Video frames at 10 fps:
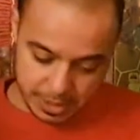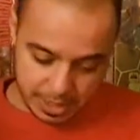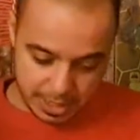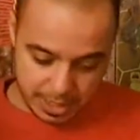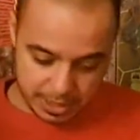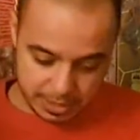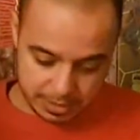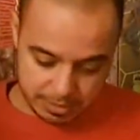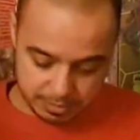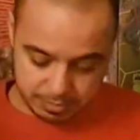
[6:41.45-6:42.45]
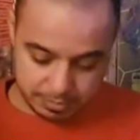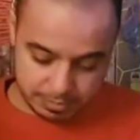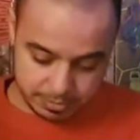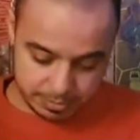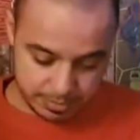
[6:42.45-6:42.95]
and
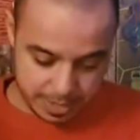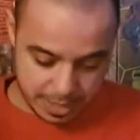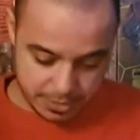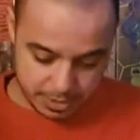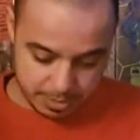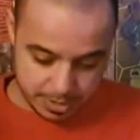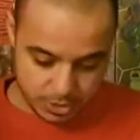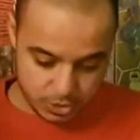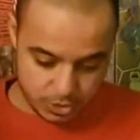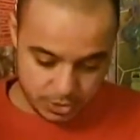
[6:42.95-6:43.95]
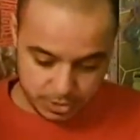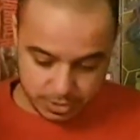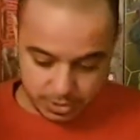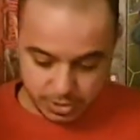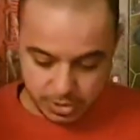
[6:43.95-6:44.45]
as I mentioned,
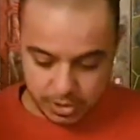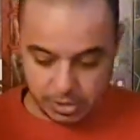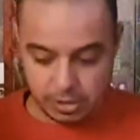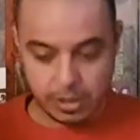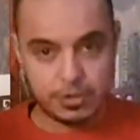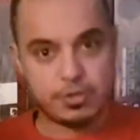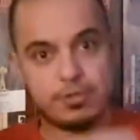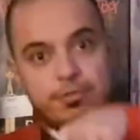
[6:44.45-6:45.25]
lots of